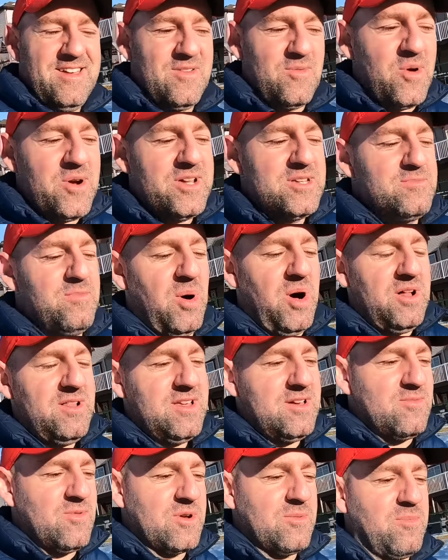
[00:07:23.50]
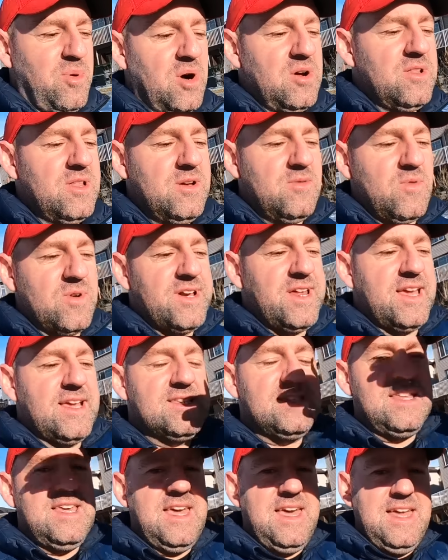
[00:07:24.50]
What is Bollywood? Bollywood
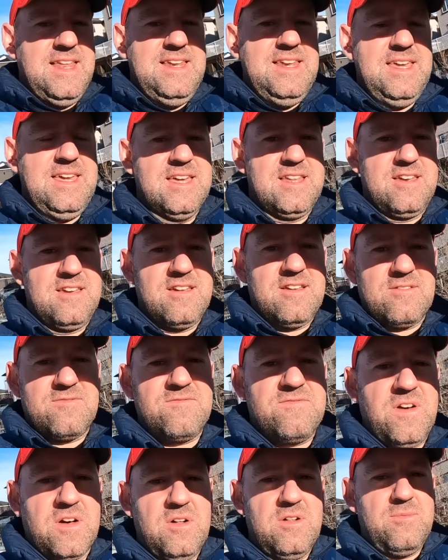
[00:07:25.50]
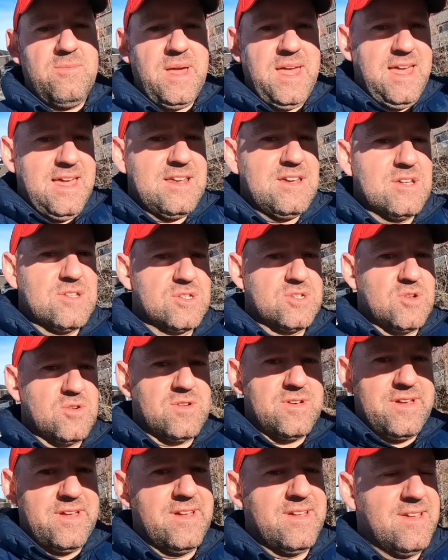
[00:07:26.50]
is the Indian film
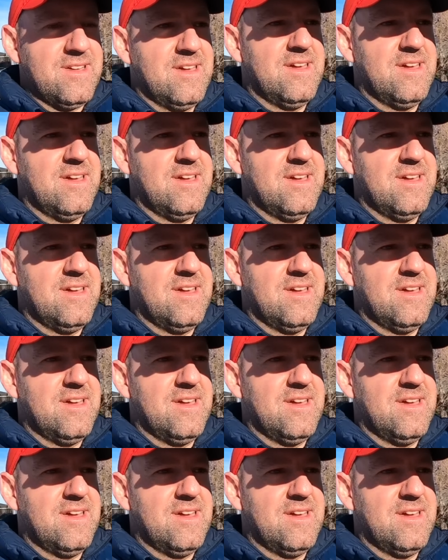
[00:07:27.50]
industry